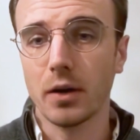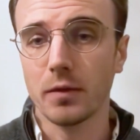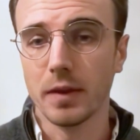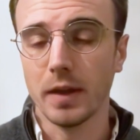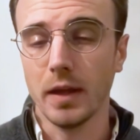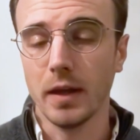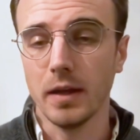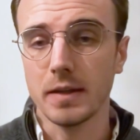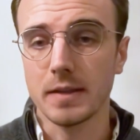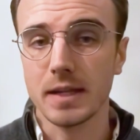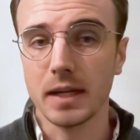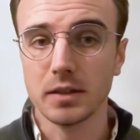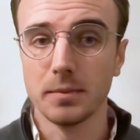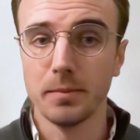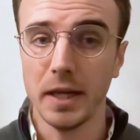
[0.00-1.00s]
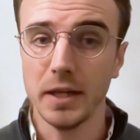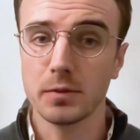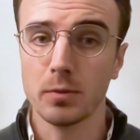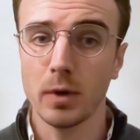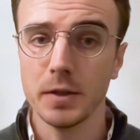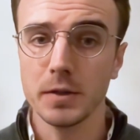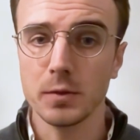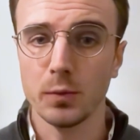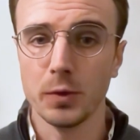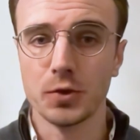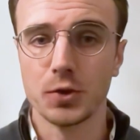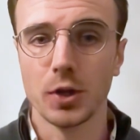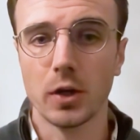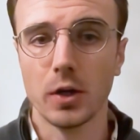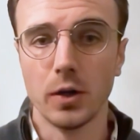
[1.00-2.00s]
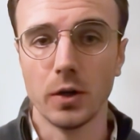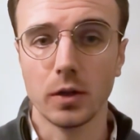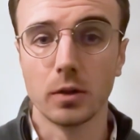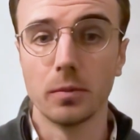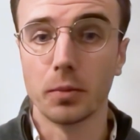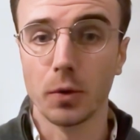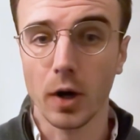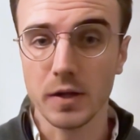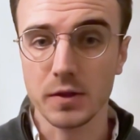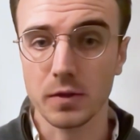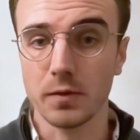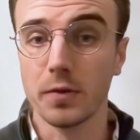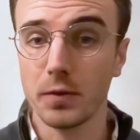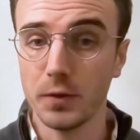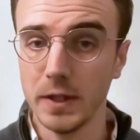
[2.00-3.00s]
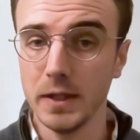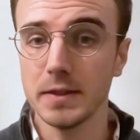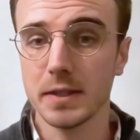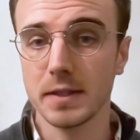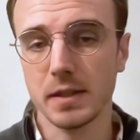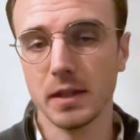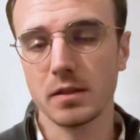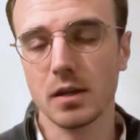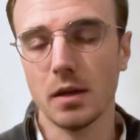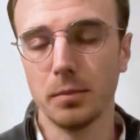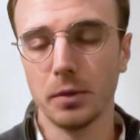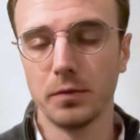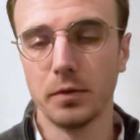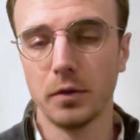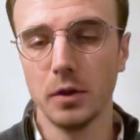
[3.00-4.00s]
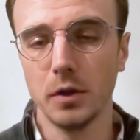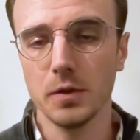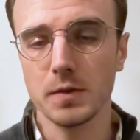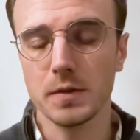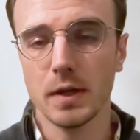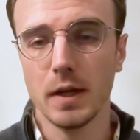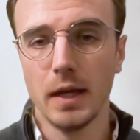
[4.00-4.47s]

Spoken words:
of sector-based ones, which are comprised of 3 distinct sub-portfolios.